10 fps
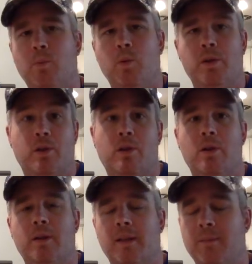what you're
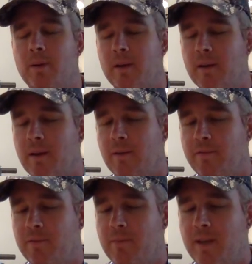cooking. But uh,
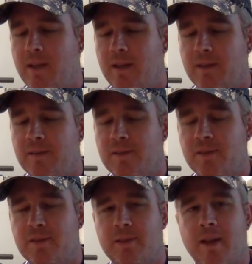for me, it's
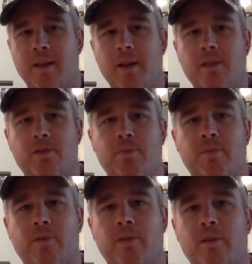just, I, I just
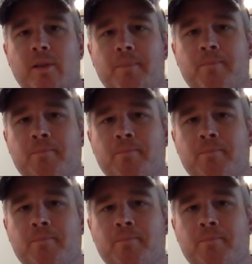prefer to